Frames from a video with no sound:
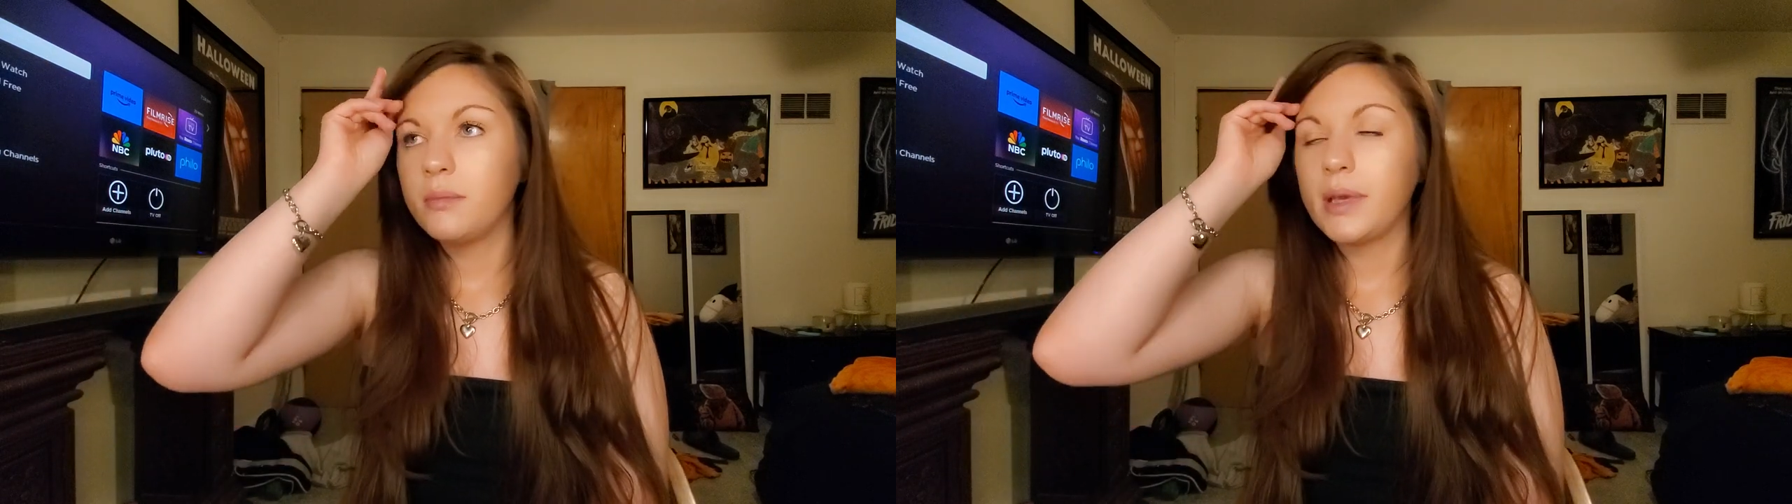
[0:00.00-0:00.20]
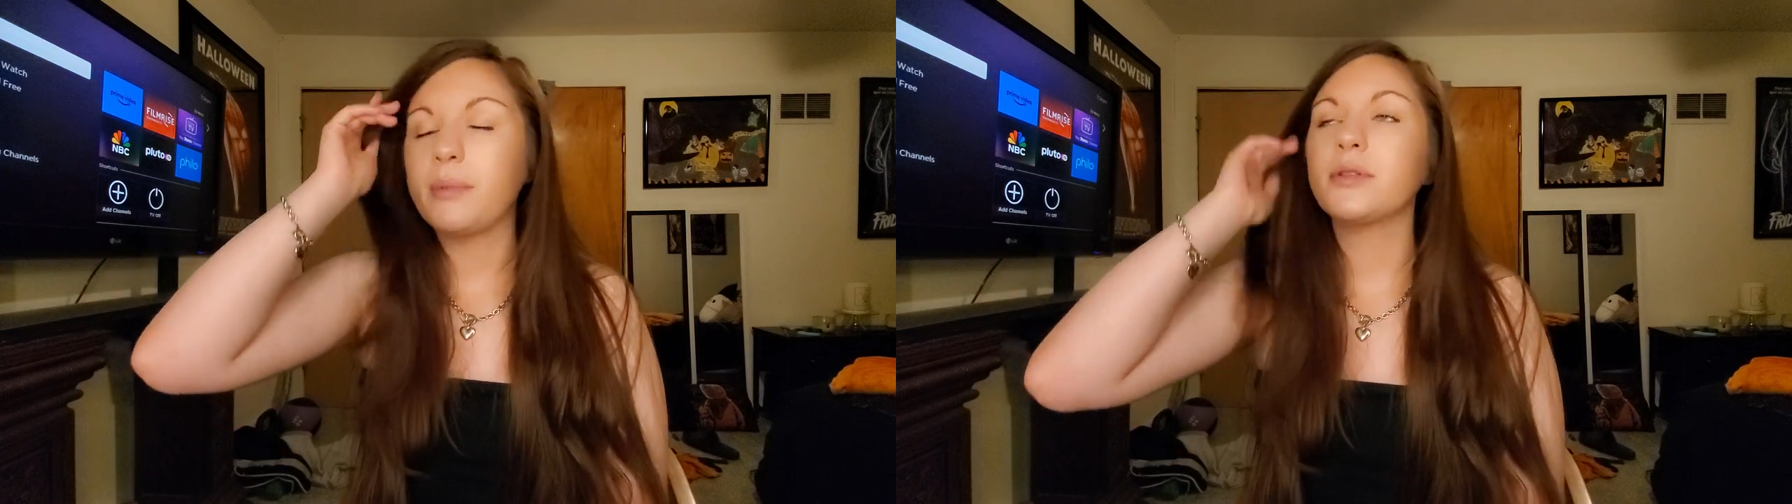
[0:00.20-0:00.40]

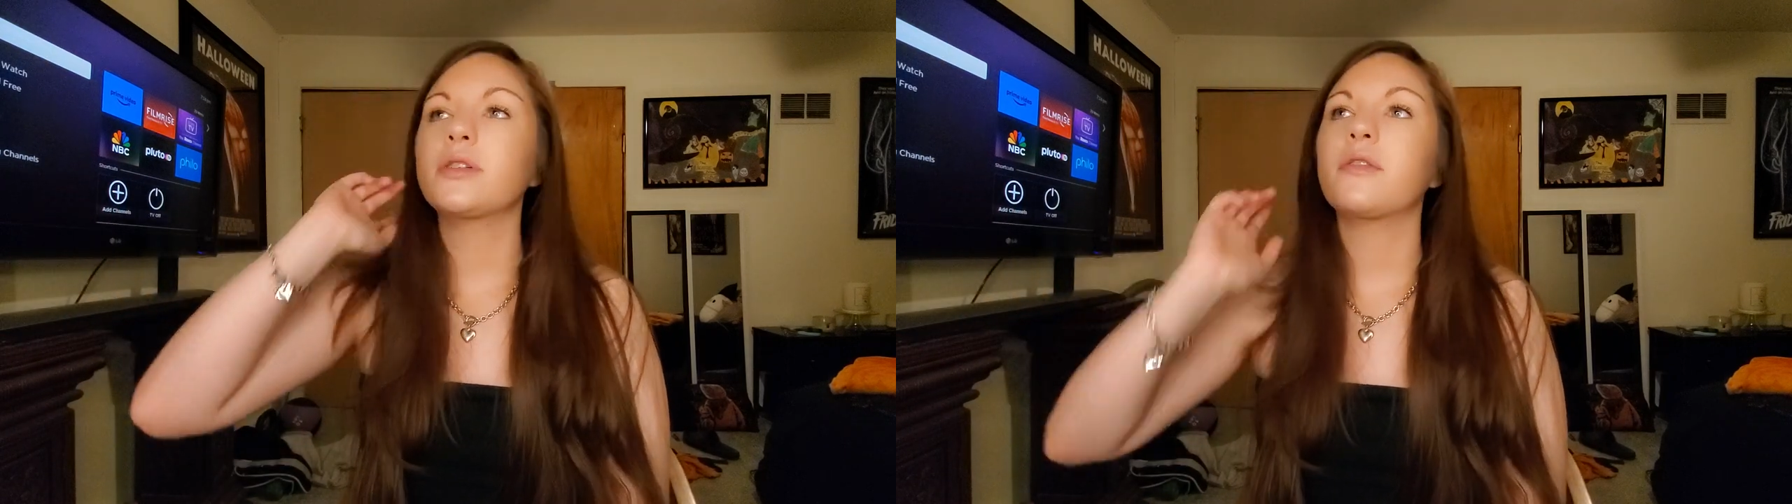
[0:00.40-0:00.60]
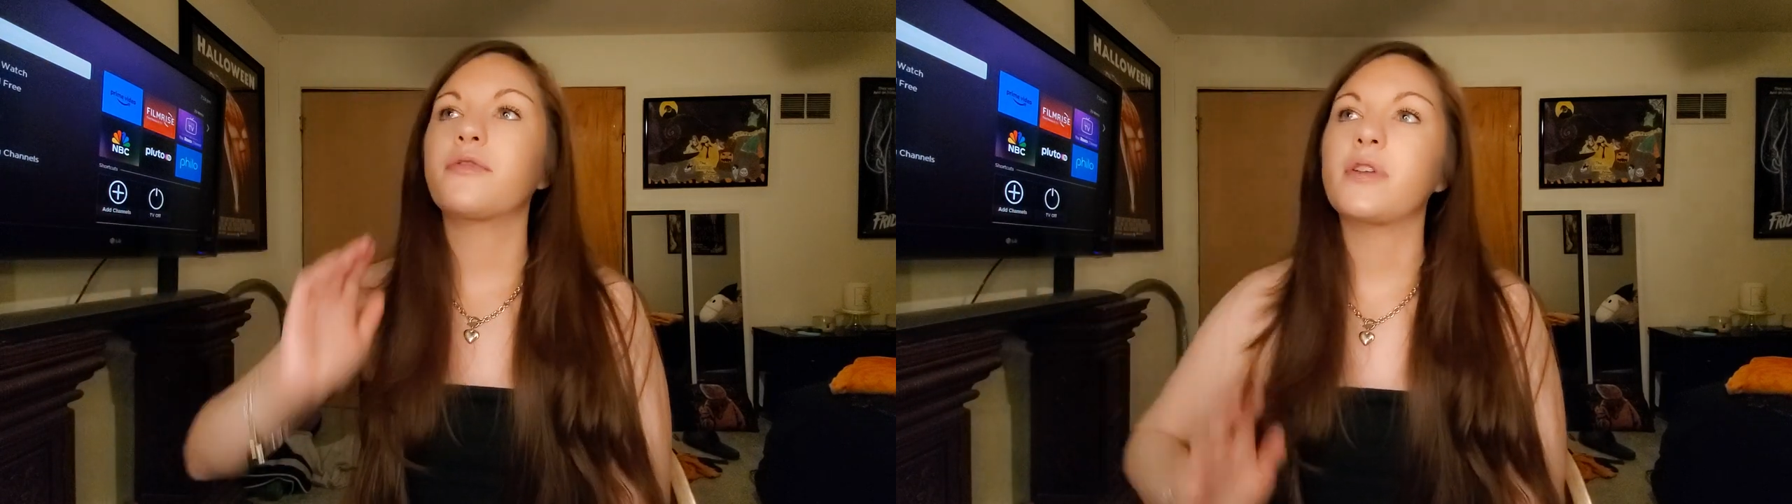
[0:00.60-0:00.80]
people
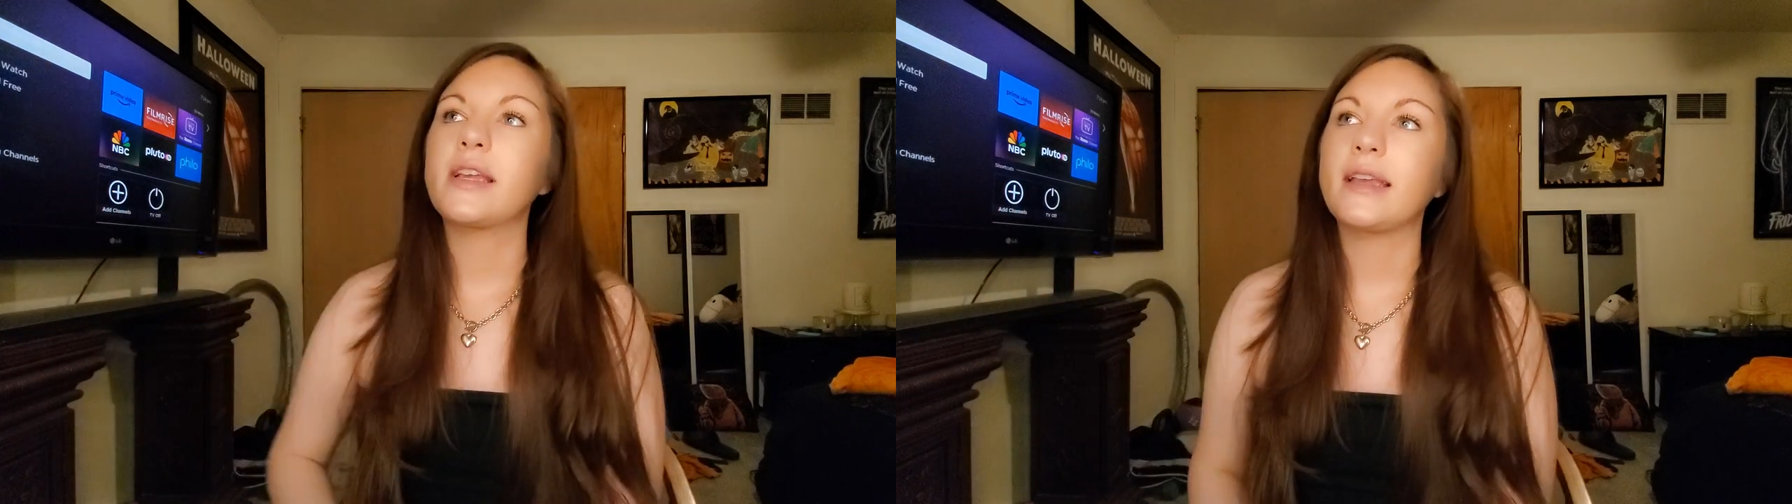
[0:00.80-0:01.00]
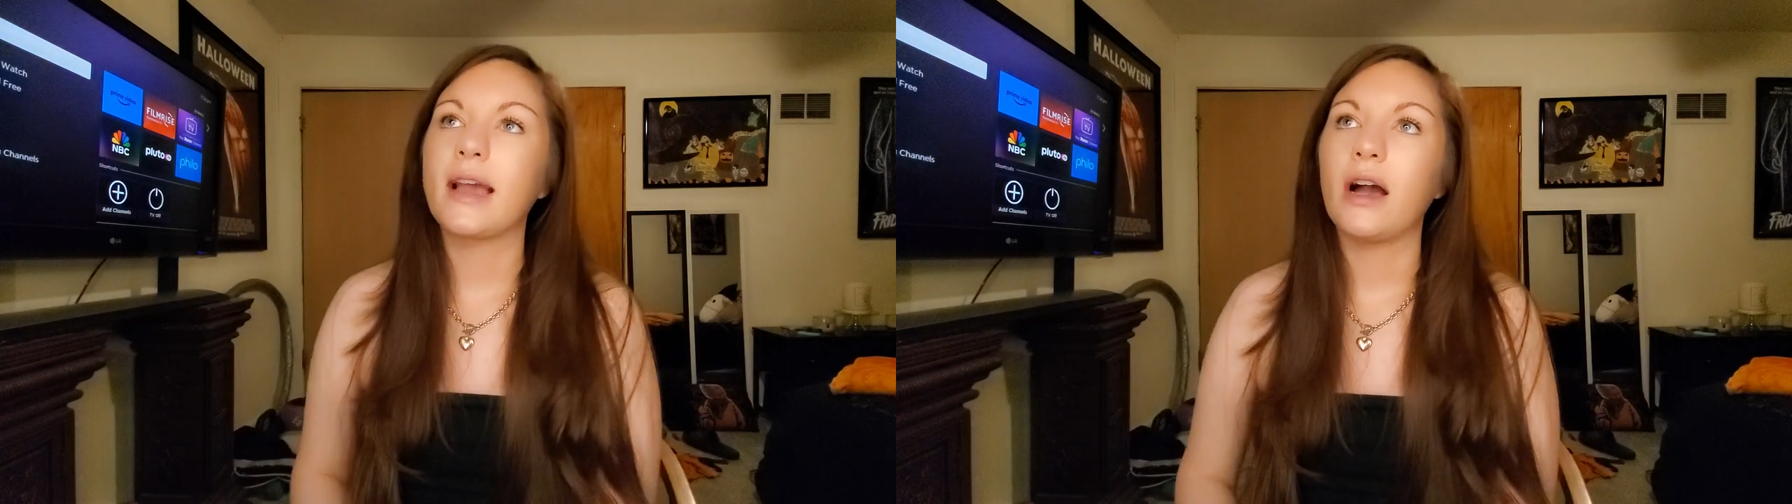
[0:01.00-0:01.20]
start
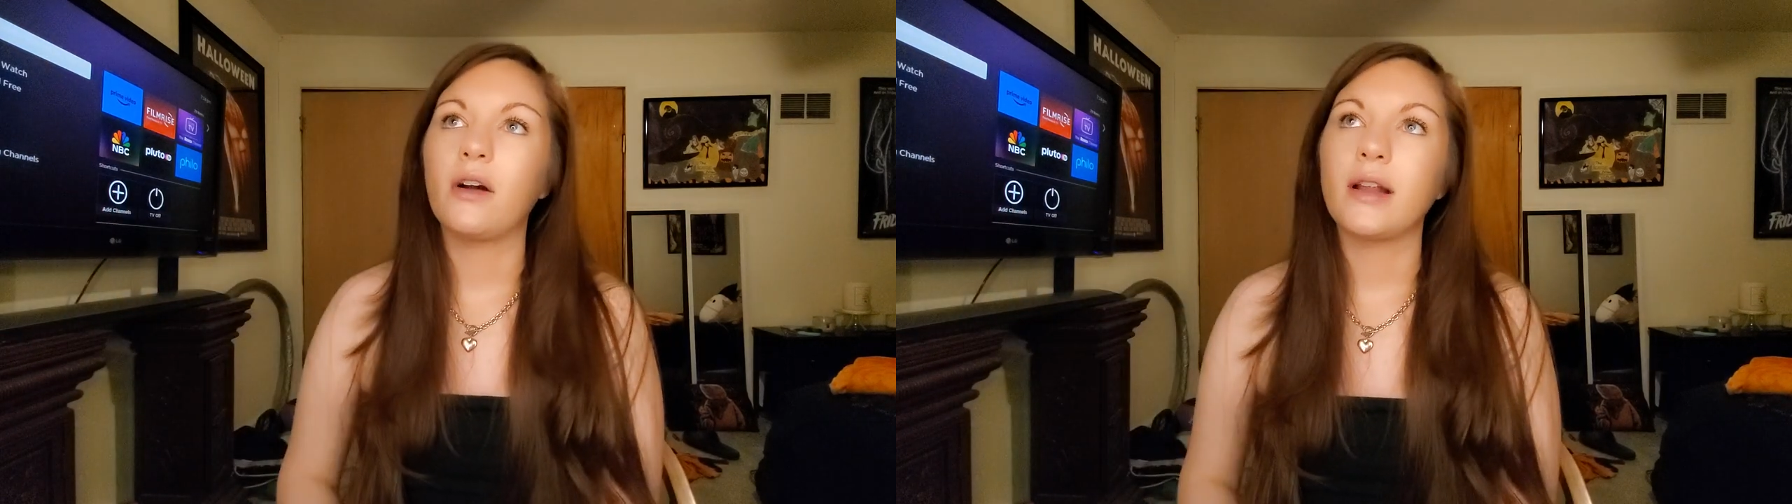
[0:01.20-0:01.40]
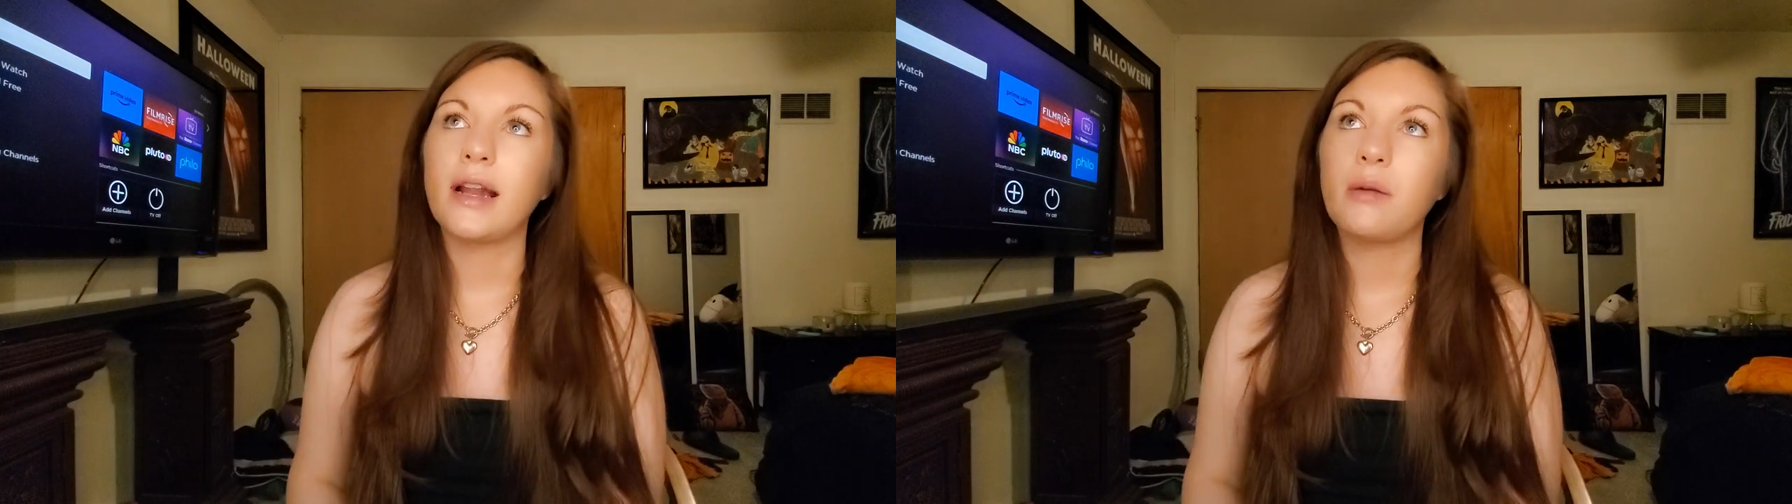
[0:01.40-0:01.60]
freaking
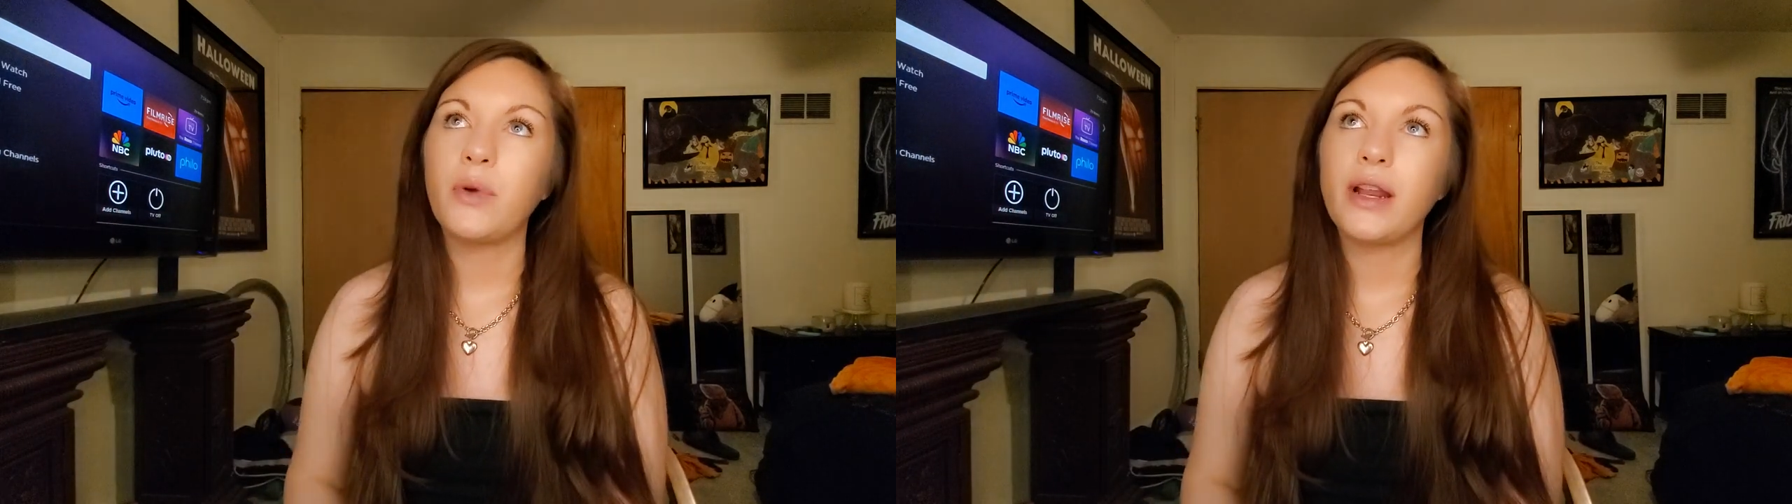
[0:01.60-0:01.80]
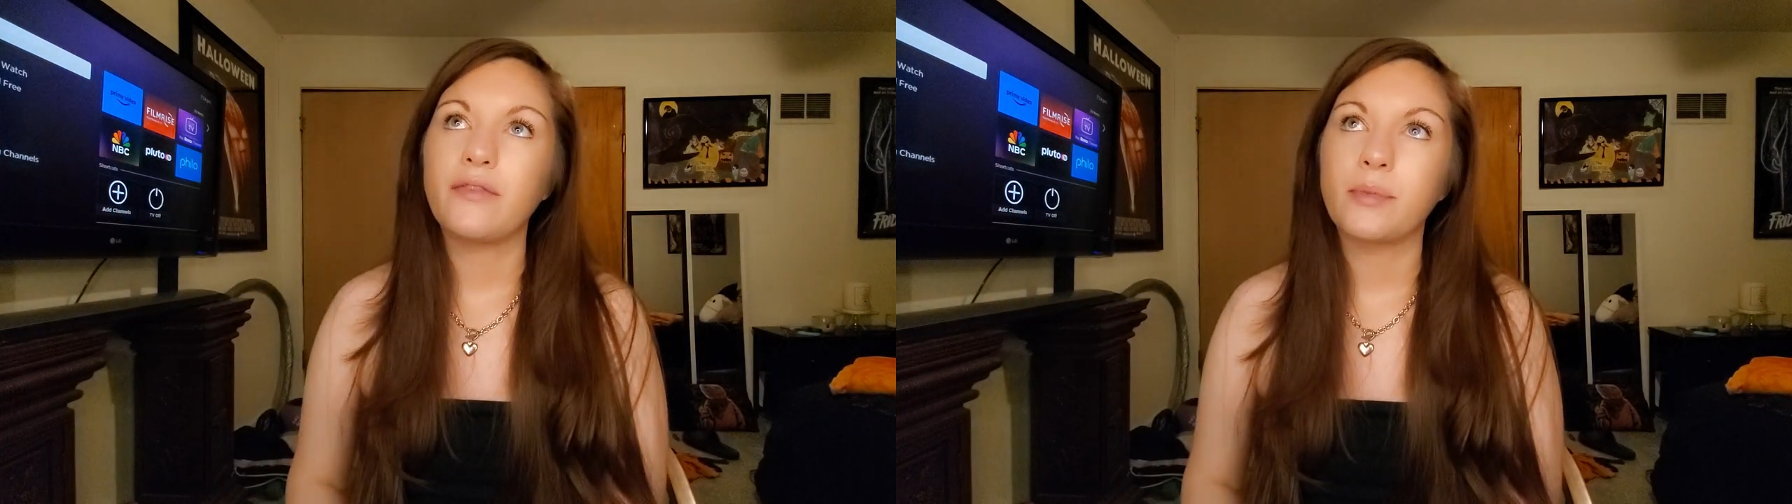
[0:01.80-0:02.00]
out and I'm
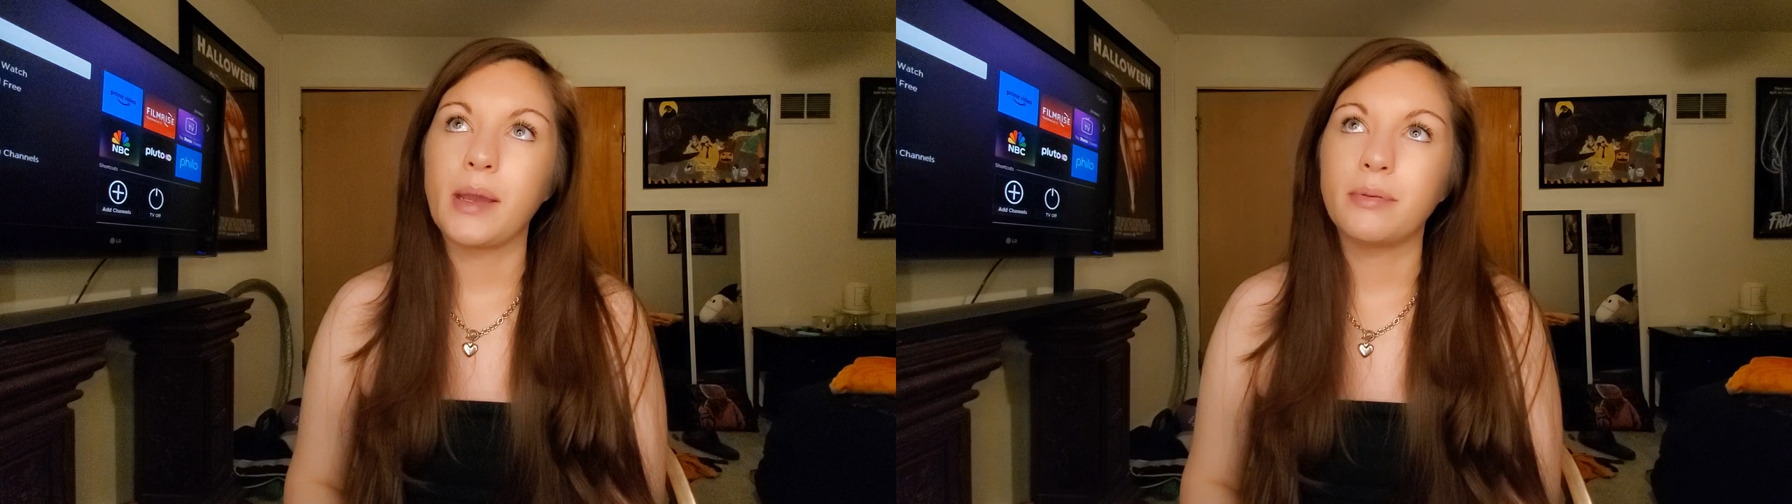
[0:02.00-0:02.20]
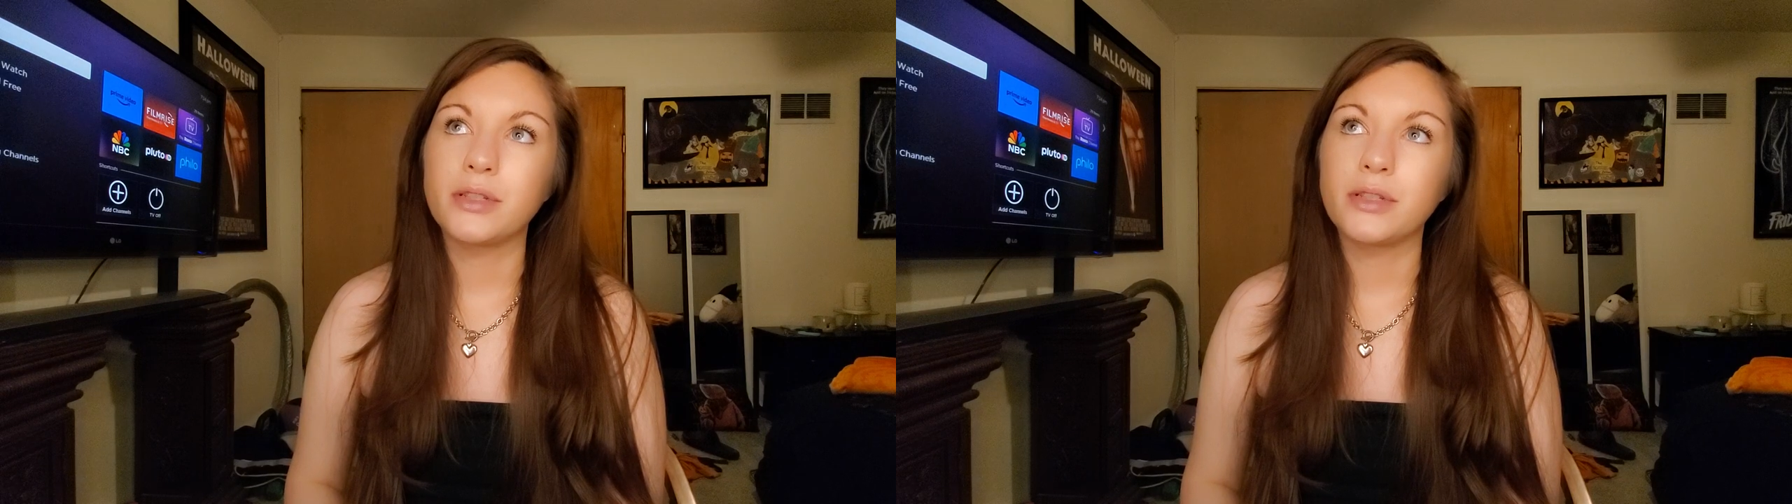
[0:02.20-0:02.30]
waiting for people